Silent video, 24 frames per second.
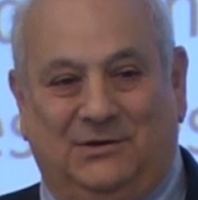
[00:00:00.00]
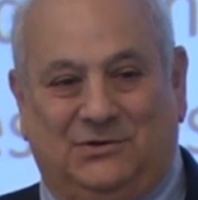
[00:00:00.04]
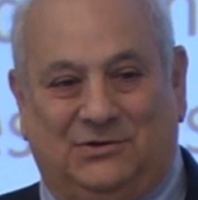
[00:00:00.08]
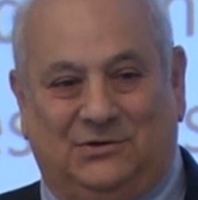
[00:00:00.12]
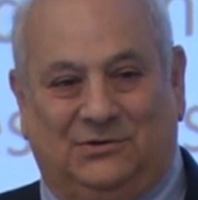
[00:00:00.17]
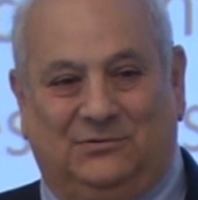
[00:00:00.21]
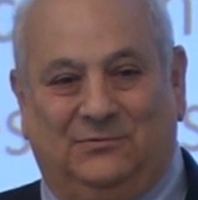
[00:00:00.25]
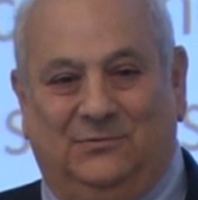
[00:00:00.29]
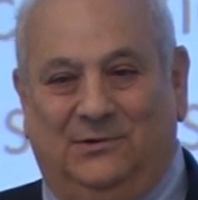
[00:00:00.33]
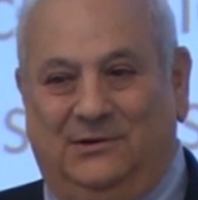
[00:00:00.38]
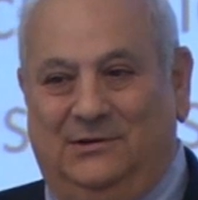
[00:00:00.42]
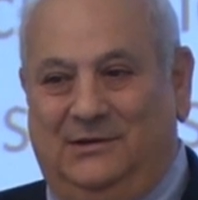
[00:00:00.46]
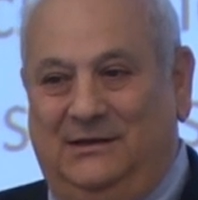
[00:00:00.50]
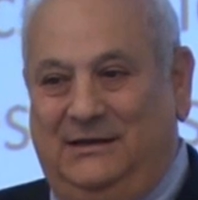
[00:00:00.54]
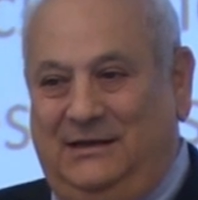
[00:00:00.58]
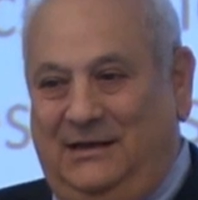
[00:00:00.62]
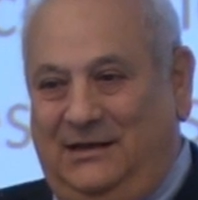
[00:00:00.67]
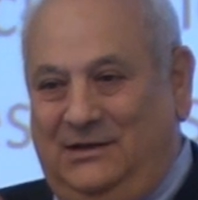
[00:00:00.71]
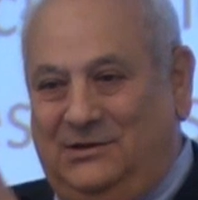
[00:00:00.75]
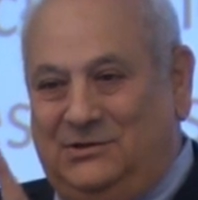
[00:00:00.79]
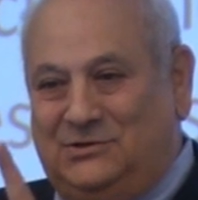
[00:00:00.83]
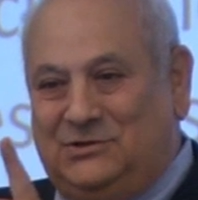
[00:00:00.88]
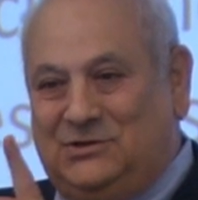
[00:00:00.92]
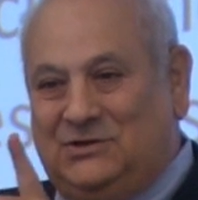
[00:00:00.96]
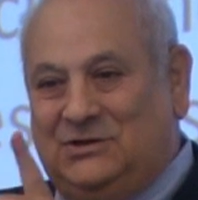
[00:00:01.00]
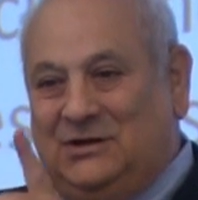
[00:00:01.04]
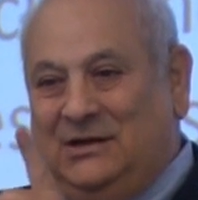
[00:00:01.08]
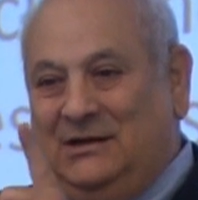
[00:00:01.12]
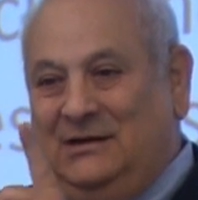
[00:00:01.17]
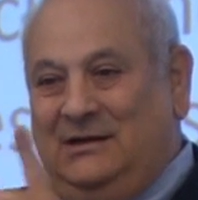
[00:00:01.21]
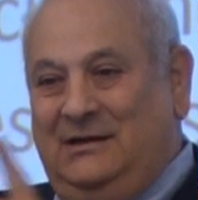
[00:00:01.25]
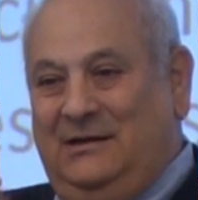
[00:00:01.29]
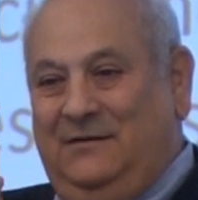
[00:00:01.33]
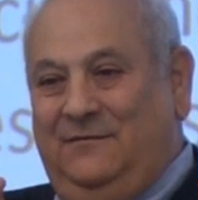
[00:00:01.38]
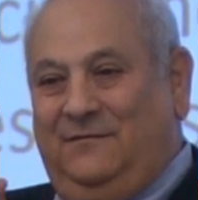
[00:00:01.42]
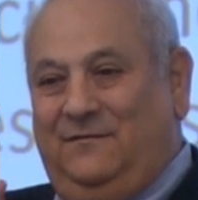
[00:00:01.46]
measure where the inch
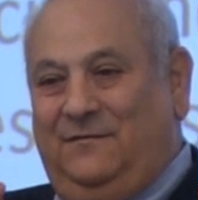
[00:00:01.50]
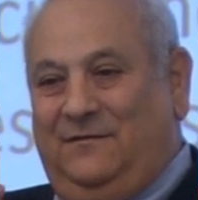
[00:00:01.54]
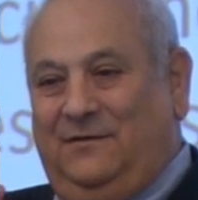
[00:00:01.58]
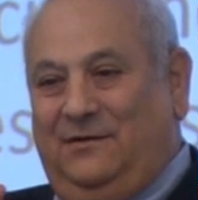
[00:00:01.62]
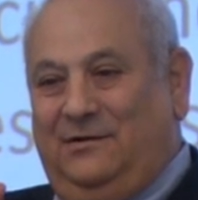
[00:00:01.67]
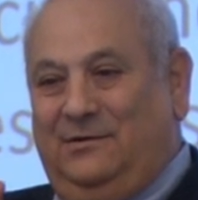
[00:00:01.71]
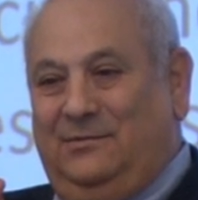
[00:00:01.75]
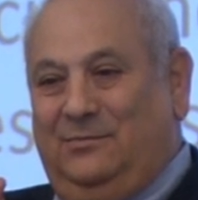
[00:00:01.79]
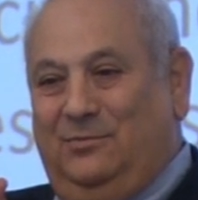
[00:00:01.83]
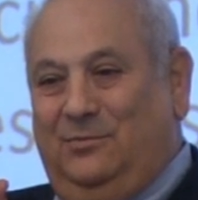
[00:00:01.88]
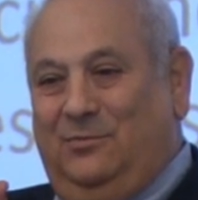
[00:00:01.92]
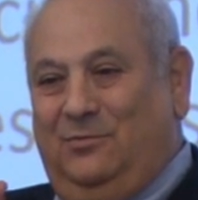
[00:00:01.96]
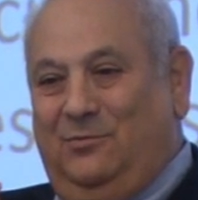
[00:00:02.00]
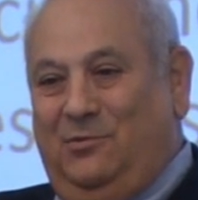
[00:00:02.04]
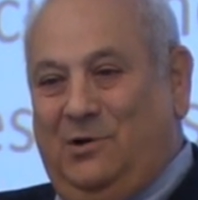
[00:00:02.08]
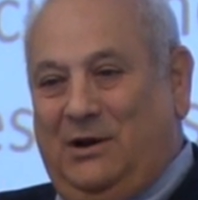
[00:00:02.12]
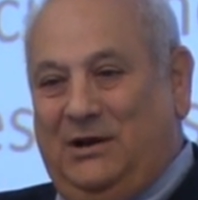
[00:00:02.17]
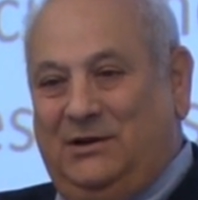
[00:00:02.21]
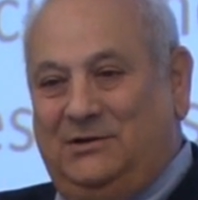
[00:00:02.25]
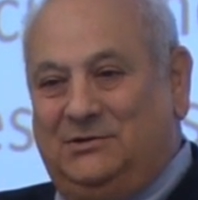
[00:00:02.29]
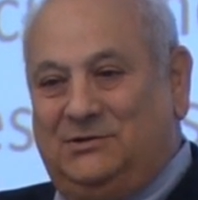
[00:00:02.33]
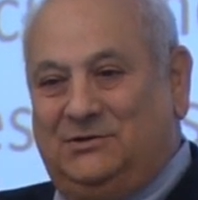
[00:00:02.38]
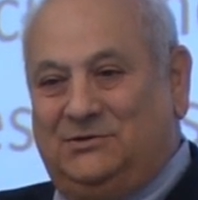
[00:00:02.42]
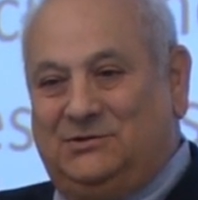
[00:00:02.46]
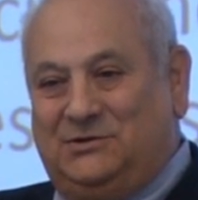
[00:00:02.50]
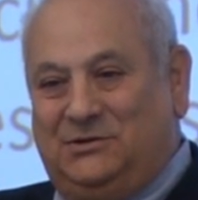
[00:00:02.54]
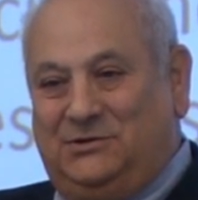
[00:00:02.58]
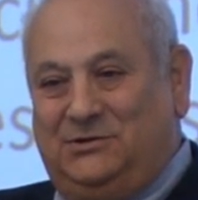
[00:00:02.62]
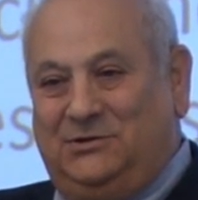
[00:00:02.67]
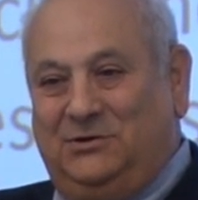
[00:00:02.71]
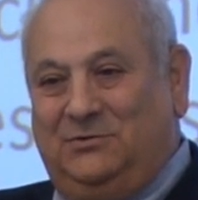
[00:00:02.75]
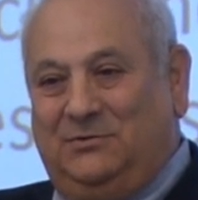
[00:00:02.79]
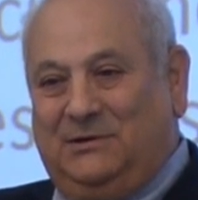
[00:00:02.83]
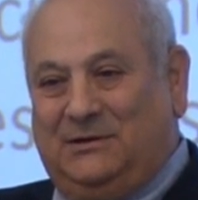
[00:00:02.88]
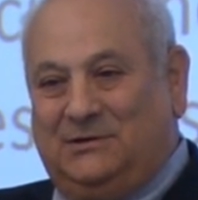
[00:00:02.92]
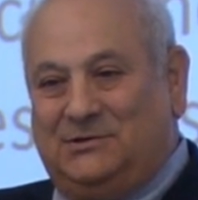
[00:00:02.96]
from 1 inches to
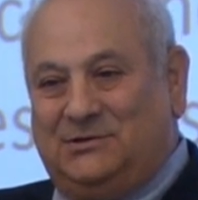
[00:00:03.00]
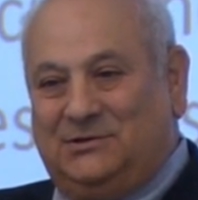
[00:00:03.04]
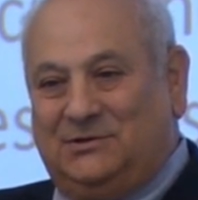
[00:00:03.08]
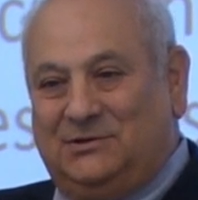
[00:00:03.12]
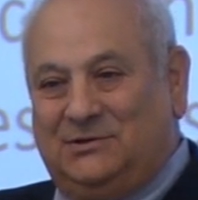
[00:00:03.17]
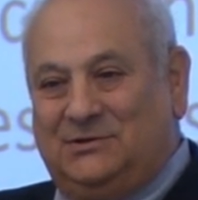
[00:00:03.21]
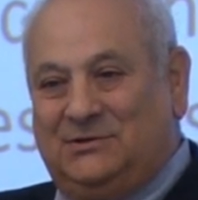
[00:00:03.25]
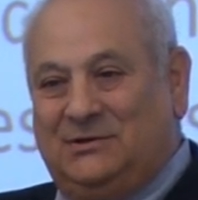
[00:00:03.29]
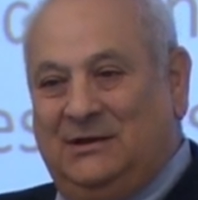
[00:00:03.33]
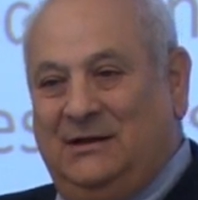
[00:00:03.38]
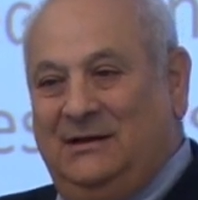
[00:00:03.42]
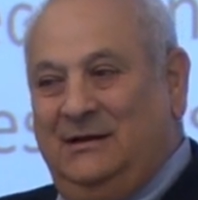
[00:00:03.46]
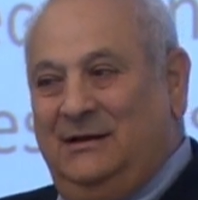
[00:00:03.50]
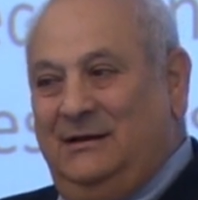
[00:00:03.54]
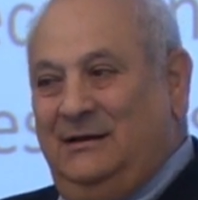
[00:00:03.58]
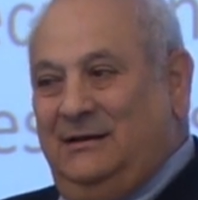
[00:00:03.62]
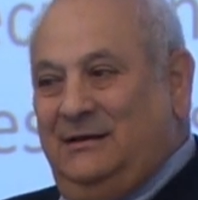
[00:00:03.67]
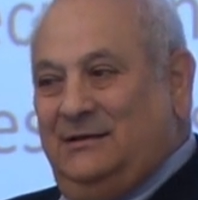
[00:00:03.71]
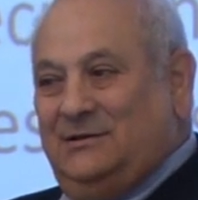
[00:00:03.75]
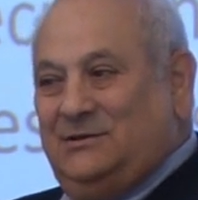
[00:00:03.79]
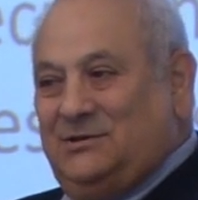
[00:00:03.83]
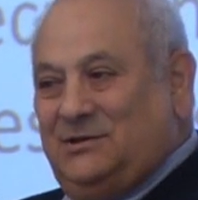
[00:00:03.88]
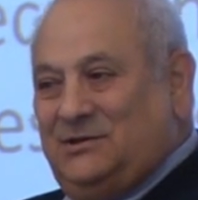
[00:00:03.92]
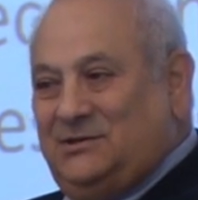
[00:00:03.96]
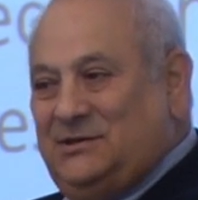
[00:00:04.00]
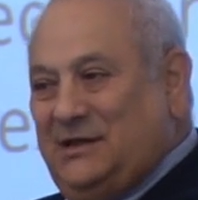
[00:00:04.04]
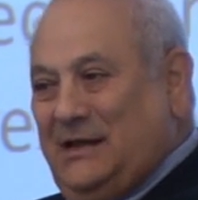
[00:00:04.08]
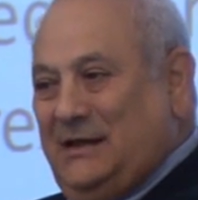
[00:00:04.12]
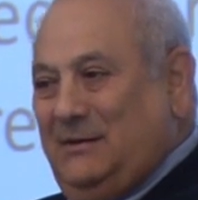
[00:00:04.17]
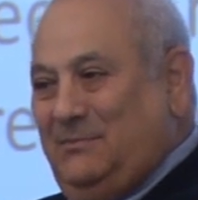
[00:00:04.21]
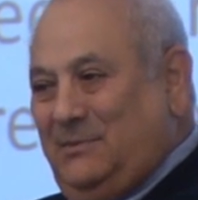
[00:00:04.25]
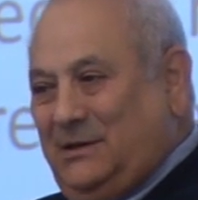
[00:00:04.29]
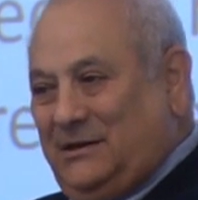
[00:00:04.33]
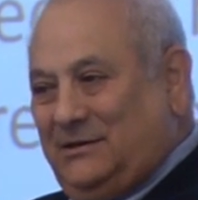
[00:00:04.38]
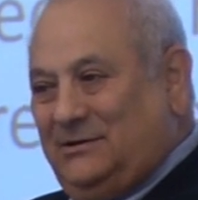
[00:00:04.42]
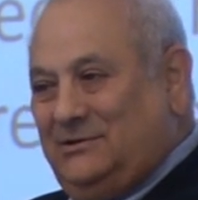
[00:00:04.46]
2 inches is the
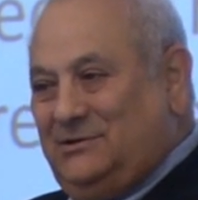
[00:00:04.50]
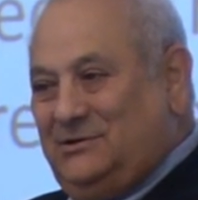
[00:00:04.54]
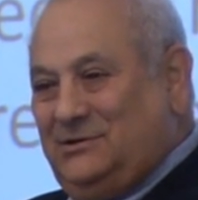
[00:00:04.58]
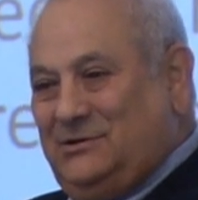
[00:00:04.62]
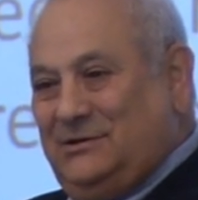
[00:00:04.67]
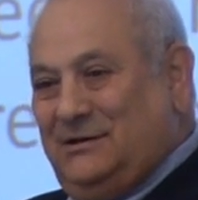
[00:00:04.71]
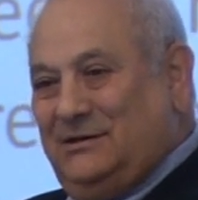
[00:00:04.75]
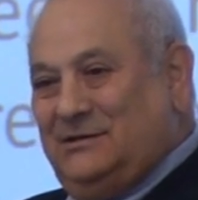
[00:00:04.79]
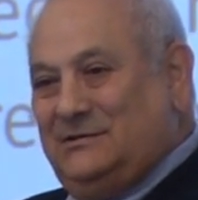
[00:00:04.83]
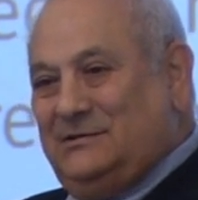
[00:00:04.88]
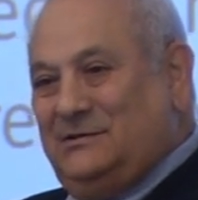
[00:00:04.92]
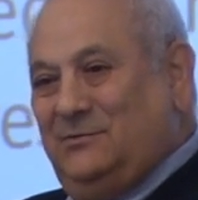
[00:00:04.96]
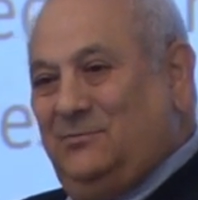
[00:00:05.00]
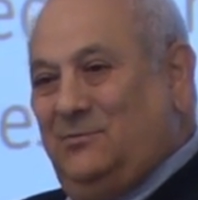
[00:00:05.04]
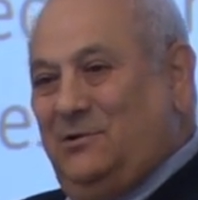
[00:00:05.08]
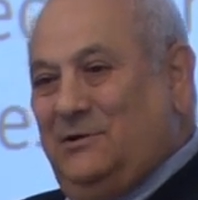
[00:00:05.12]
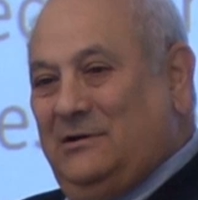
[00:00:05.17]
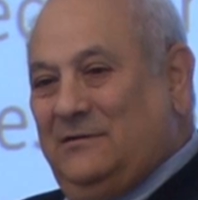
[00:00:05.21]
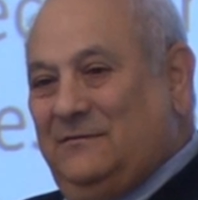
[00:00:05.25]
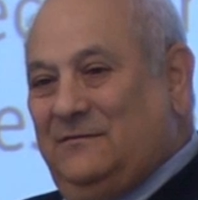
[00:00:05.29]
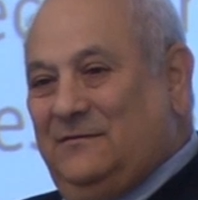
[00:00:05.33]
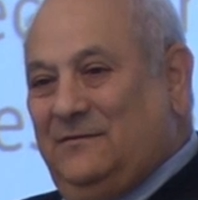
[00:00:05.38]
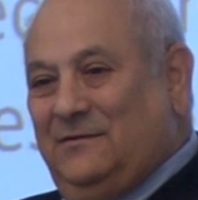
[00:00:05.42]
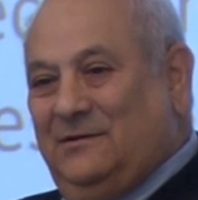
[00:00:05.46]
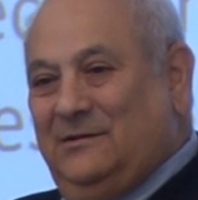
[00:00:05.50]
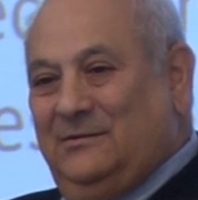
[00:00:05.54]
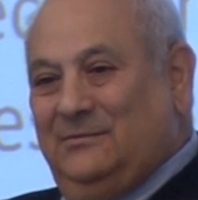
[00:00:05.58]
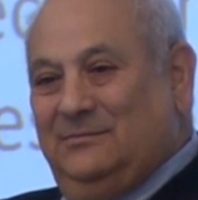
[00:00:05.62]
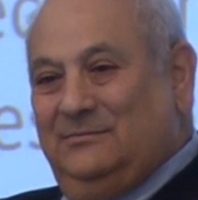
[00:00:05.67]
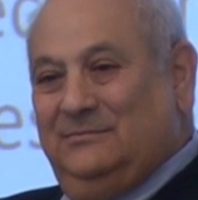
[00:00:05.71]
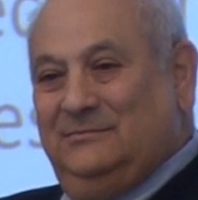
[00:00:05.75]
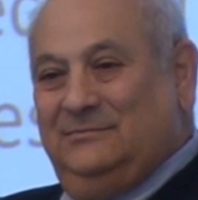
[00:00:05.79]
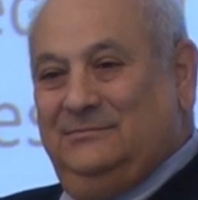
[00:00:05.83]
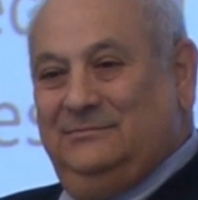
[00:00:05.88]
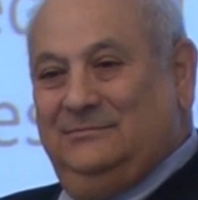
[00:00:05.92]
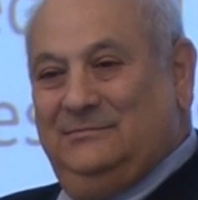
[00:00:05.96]
same inch as the one
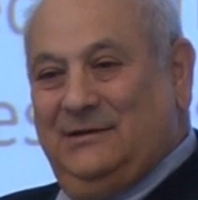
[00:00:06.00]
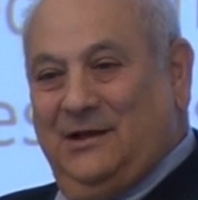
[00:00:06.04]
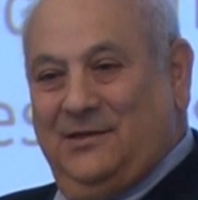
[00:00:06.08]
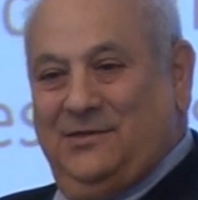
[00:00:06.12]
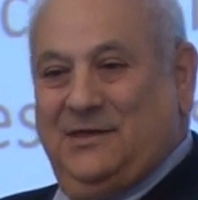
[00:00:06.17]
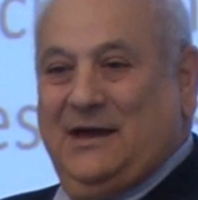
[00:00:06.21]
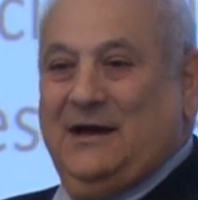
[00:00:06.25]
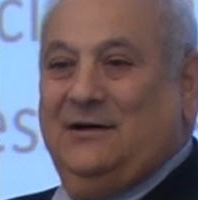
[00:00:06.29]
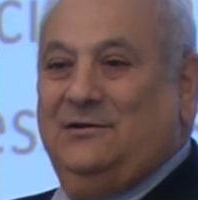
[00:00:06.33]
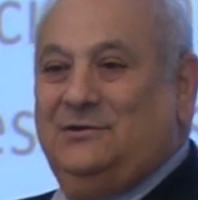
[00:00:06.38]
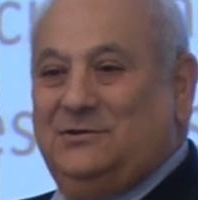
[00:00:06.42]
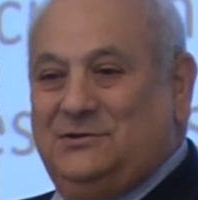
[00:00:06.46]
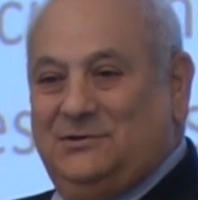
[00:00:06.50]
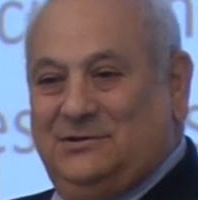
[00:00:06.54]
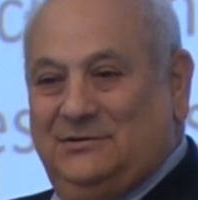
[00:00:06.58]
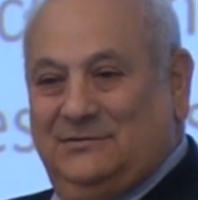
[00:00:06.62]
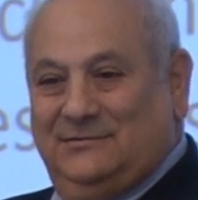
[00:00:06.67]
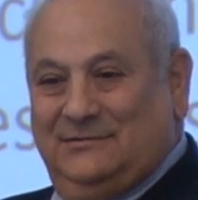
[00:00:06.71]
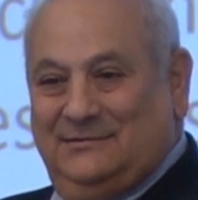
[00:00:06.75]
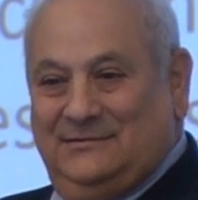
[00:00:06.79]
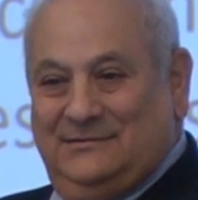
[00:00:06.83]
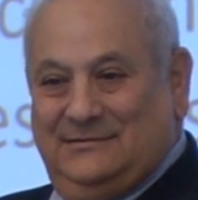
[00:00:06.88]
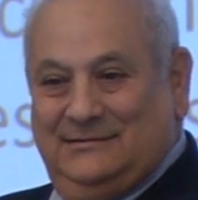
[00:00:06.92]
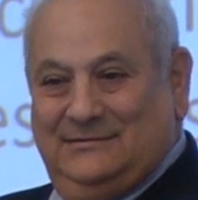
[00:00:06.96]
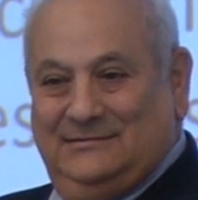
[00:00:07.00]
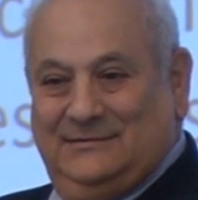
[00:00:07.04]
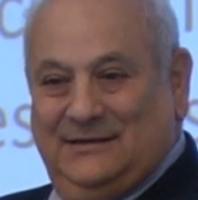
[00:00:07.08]
from 1,000